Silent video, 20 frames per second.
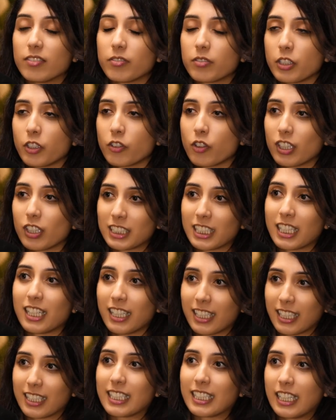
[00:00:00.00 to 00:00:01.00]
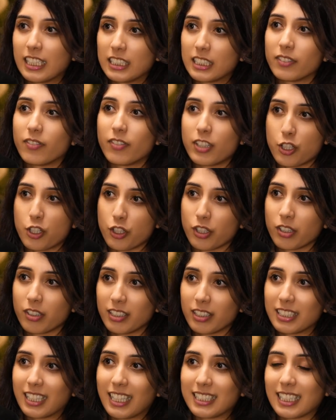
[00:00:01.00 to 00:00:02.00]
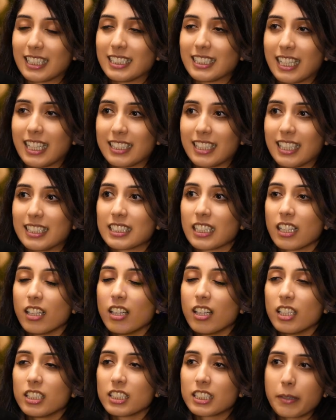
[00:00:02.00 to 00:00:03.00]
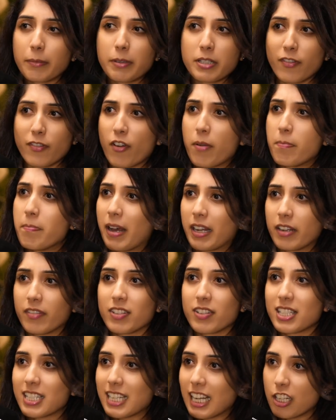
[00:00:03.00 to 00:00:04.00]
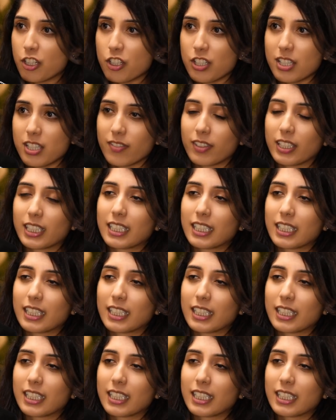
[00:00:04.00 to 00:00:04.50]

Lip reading: You've got to look at the individual. And as I said, there's so many different manifestations of the